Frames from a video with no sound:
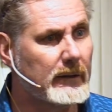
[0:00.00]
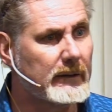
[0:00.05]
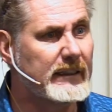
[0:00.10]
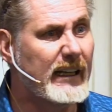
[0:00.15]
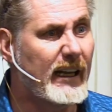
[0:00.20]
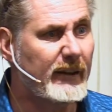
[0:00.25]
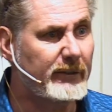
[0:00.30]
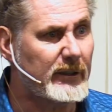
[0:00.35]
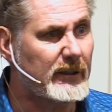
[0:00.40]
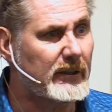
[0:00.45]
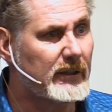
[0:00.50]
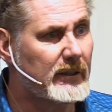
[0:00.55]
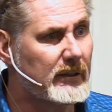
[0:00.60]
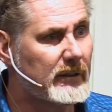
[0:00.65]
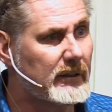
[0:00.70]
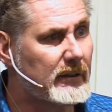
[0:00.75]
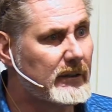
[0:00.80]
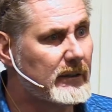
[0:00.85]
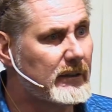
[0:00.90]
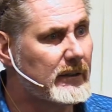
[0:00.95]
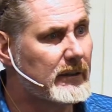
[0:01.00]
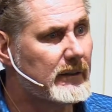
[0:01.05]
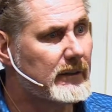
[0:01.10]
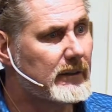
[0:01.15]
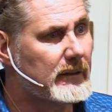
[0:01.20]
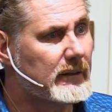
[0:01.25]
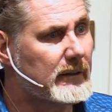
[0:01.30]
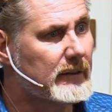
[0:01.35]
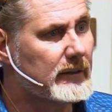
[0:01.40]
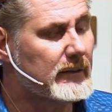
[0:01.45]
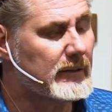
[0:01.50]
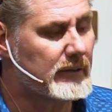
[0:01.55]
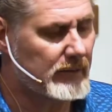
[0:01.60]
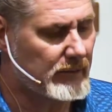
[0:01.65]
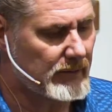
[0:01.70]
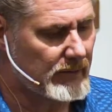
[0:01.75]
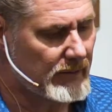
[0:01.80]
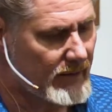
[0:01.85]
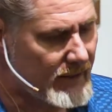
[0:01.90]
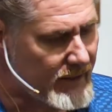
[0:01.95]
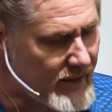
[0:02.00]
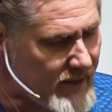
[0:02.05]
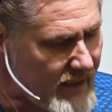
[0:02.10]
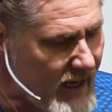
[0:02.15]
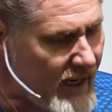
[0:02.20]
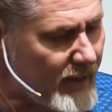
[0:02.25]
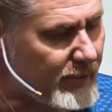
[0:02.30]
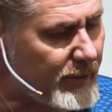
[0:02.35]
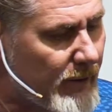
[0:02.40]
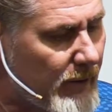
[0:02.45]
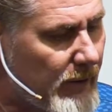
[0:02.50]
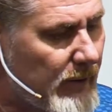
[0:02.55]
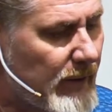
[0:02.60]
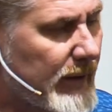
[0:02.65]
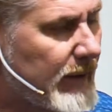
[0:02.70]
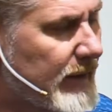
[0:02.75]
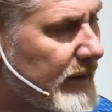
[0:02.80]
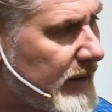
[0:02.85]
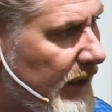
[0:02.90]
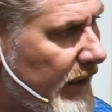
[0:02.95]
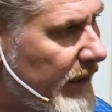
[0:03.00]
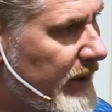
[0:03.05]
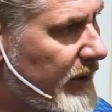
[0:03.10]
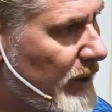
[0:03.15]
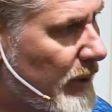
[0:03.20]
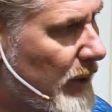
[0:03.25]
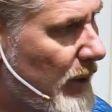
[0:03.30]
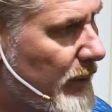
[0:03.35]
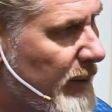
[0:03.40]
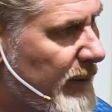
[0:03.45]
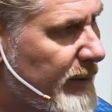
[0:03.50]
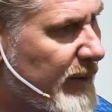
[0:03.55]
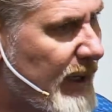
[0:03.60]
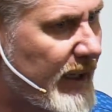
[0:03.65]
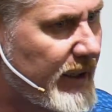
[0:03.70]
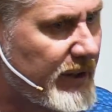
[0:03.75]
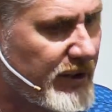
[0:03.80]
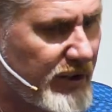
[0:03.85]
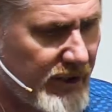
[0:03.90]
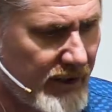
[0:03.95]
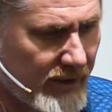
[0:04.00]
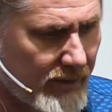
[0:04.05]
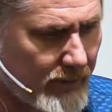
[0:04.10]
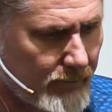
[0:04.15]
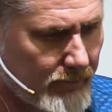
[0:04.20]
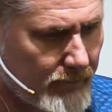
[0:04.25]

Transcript: Never. Never take your own revenge.